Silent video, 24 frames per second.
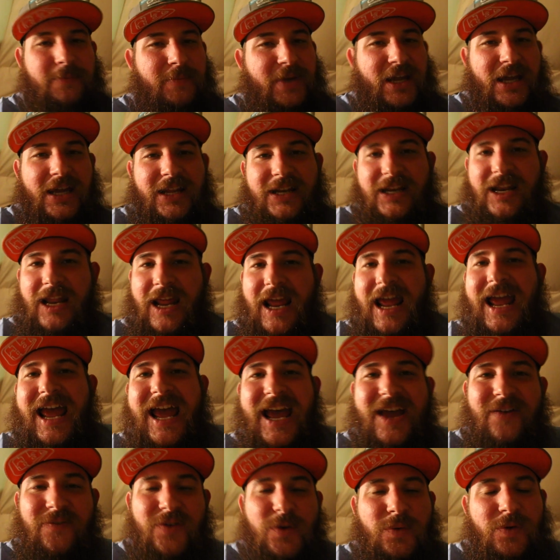Man,
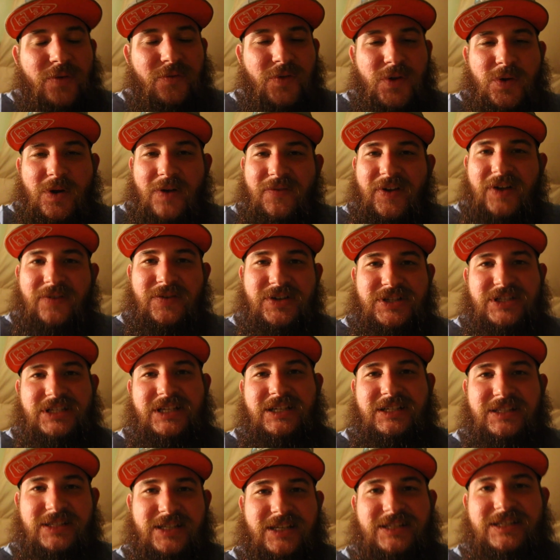every review I've ever
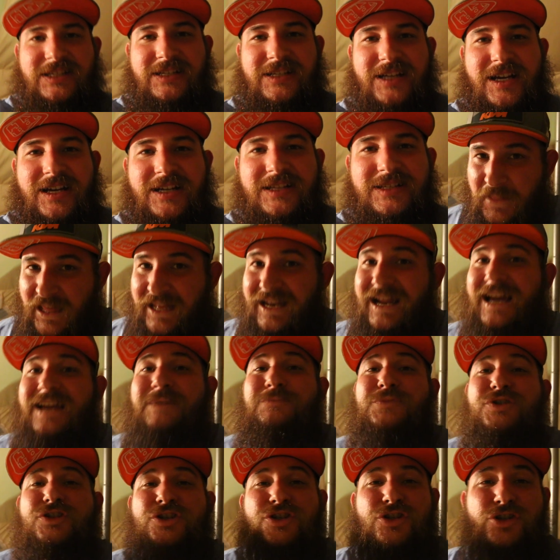seen says it does, and I
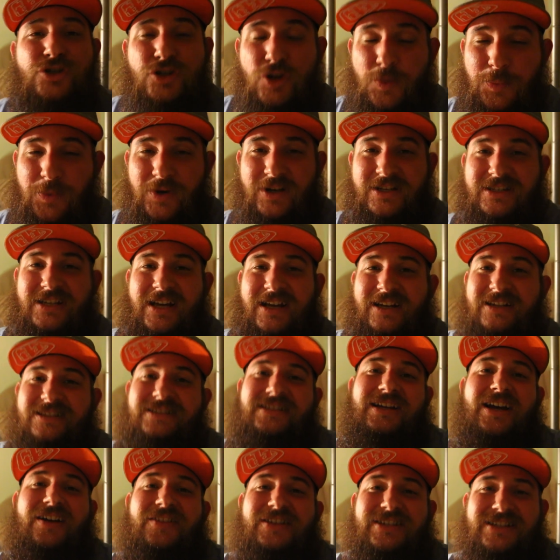am super excited to
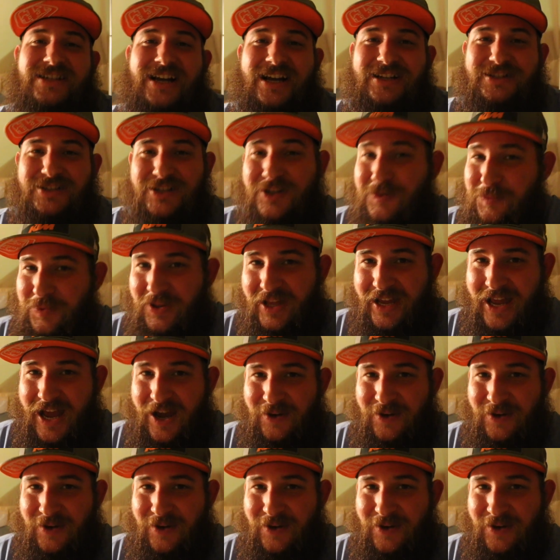see how this night's gonna play